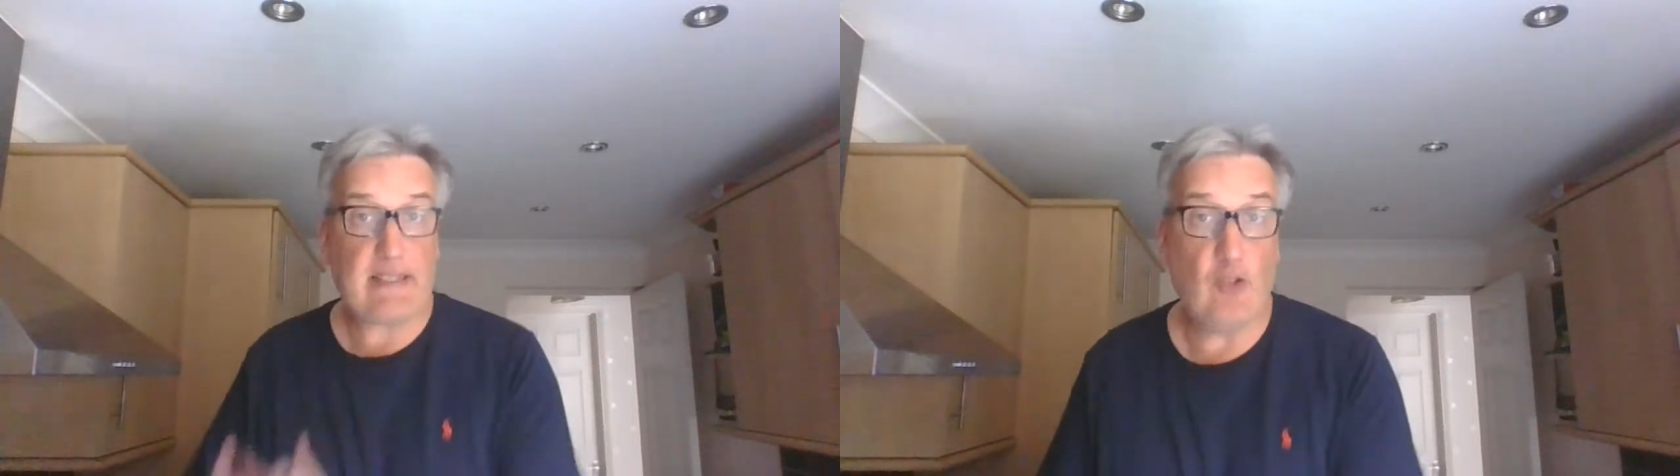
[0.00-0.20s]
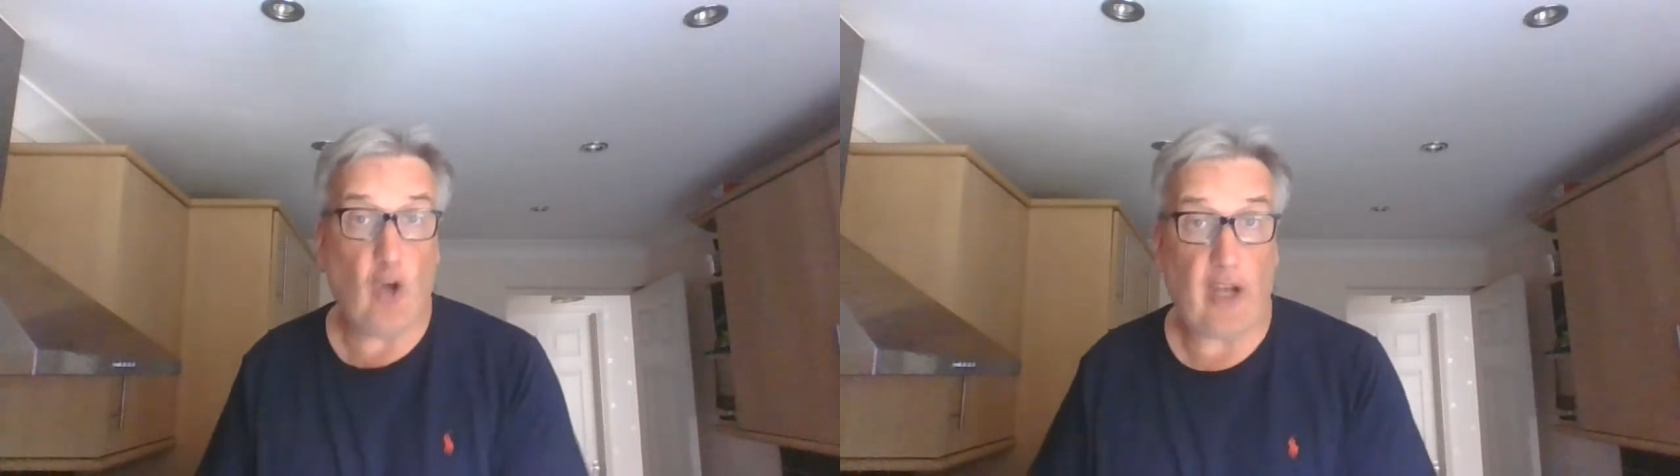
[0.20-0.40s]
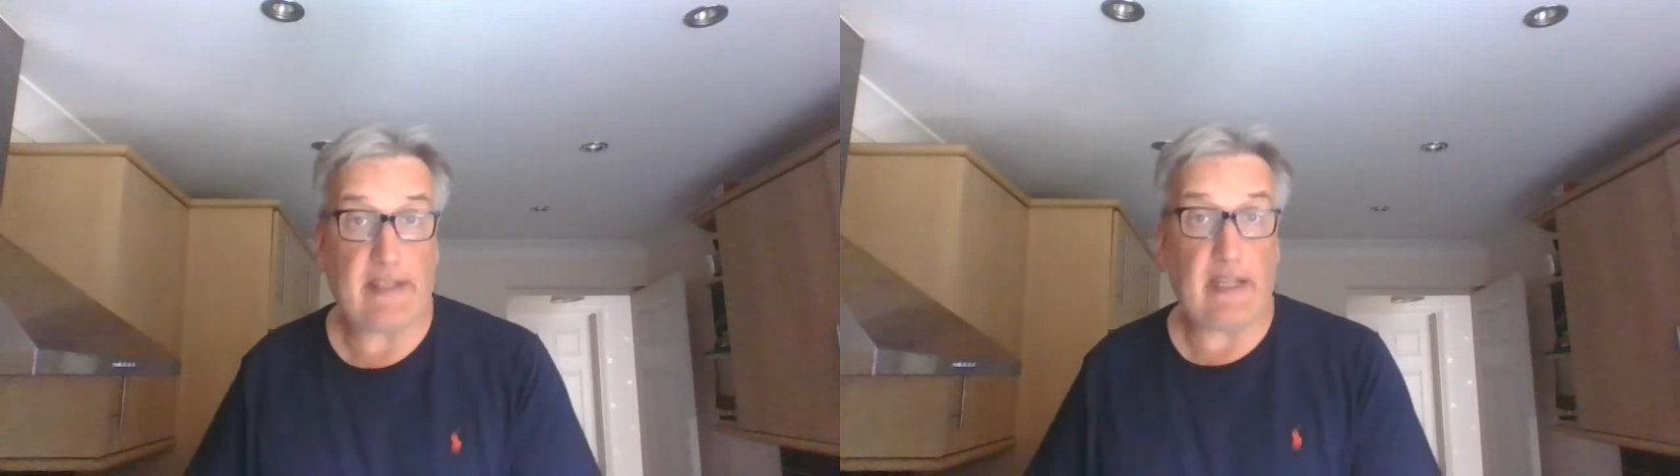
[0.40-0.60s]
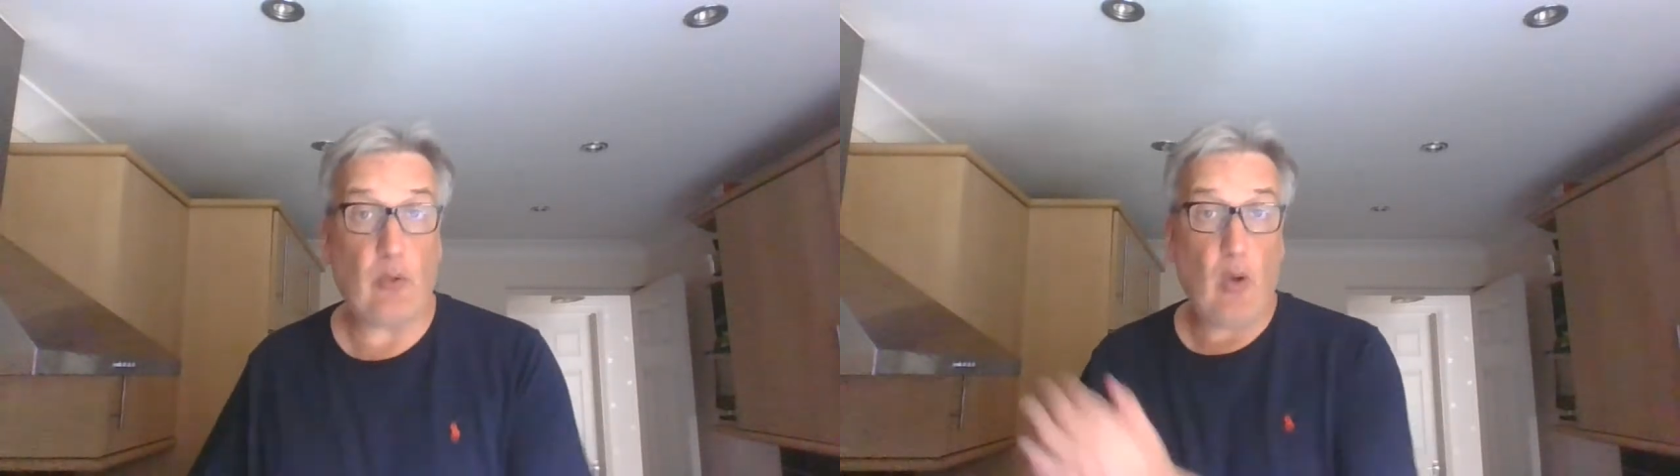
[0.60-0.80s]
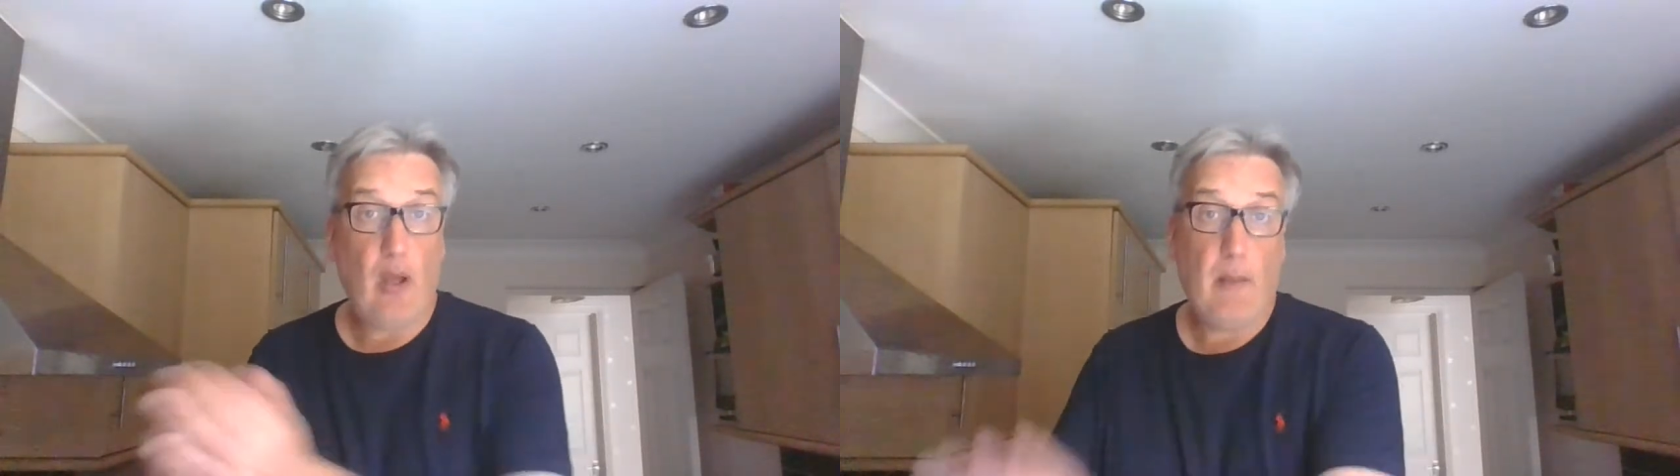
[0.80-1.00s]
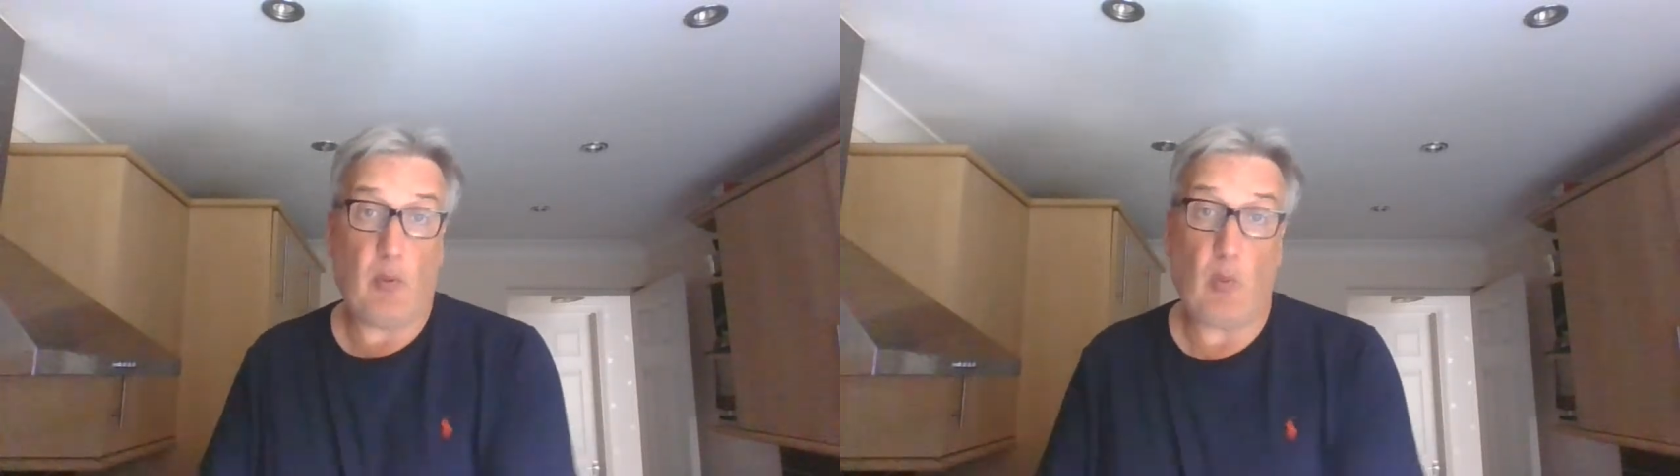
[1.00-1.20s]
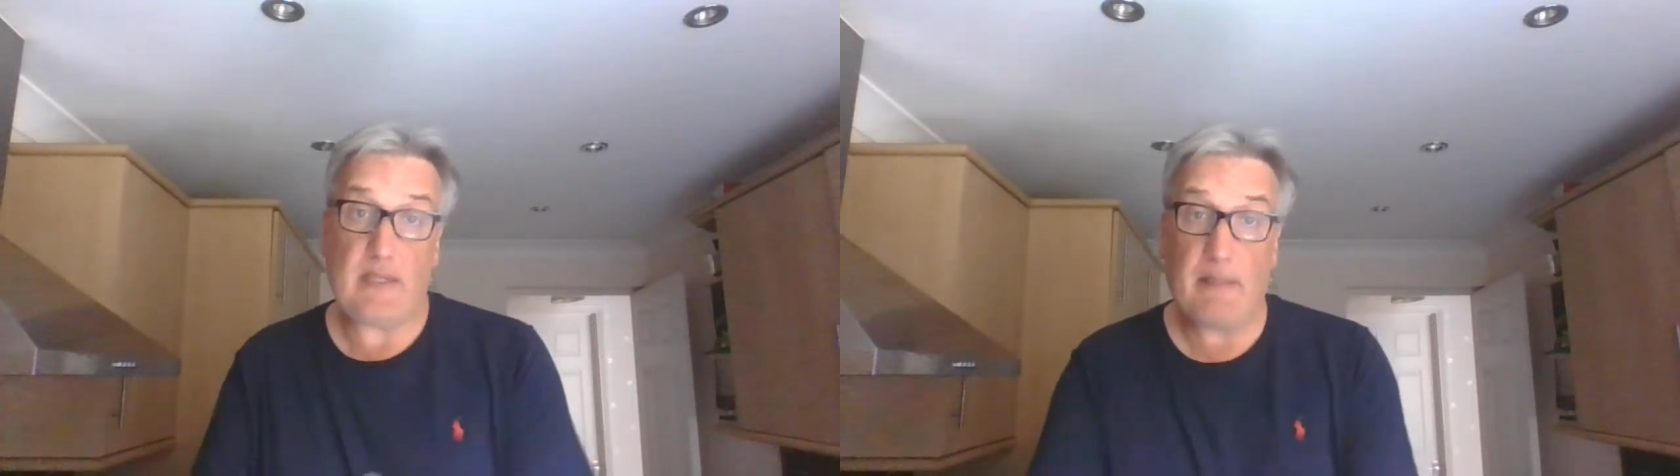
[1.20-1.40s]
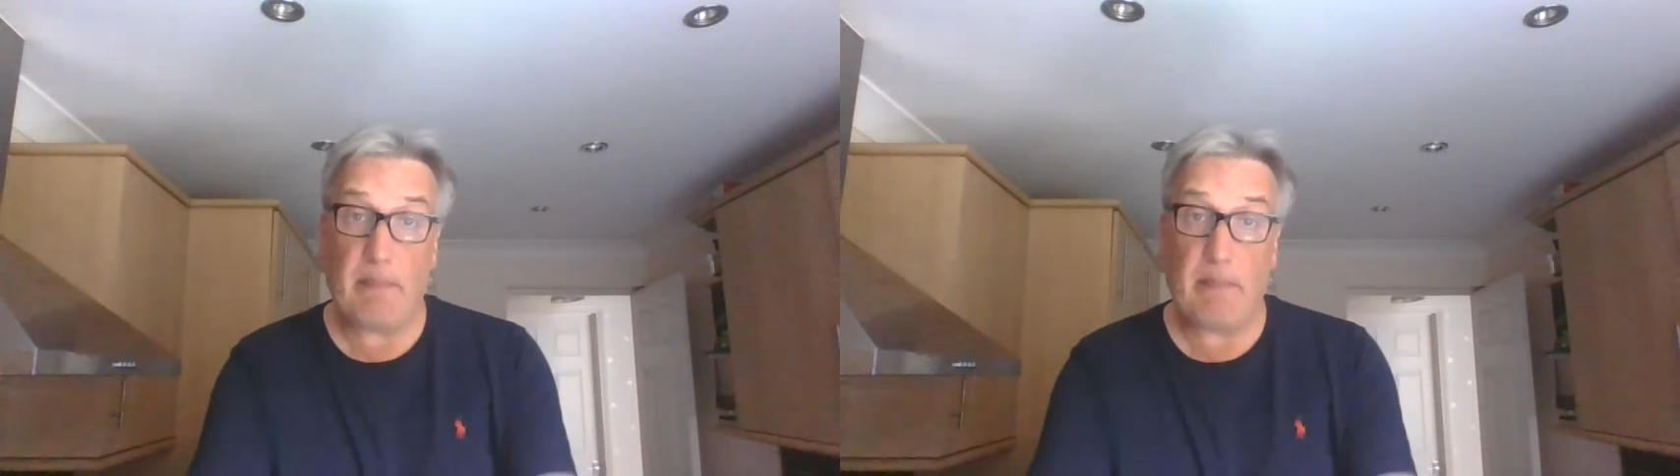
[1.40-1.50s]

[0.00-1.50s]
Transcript: It's not ideal, but what's the